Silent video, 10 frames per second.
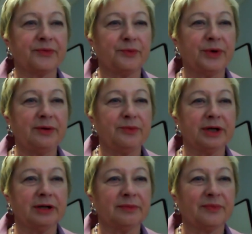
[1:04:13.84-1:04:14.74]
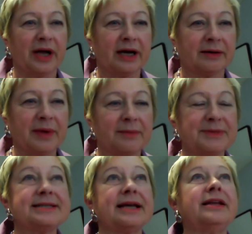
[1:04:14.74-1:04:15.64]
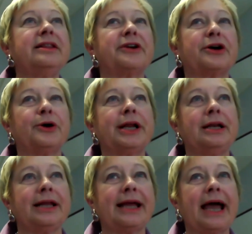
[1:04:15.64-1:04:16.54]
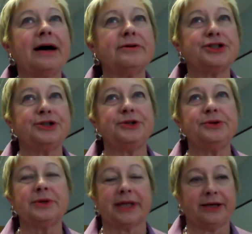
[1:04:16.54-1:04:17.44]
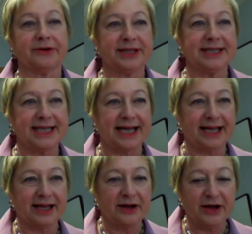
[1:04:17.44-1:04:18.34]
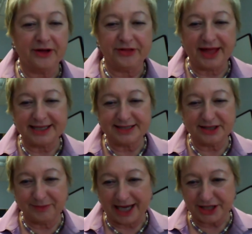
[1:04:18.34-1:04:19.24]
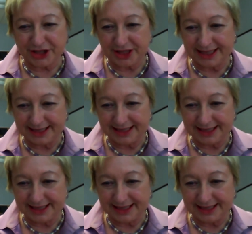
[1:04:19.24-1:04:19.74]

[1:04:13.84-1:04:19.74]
we will, I'll be sending the recording link out to you later in the day. Thanks so much.